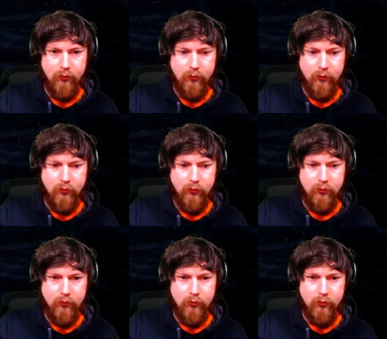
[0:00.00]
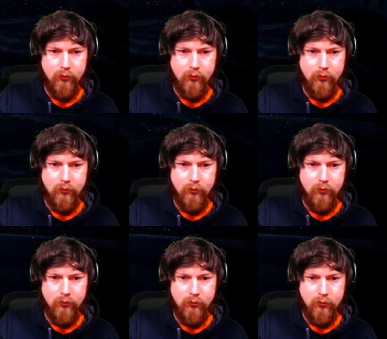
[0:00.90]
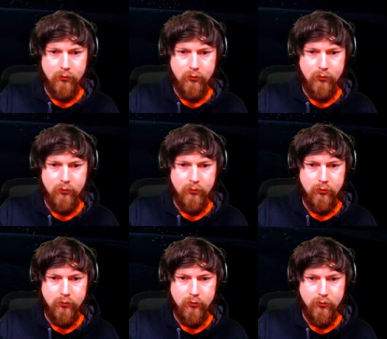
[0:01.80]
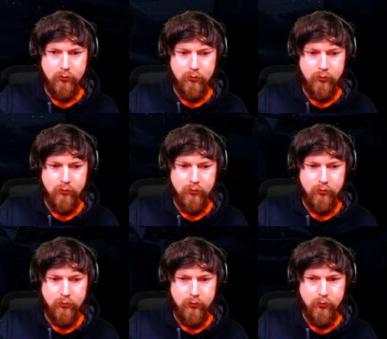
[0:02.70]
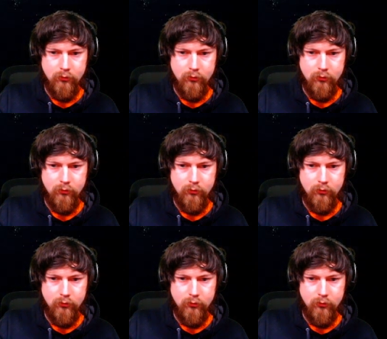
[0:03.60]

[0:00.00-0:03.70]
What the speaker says: Nothing is said.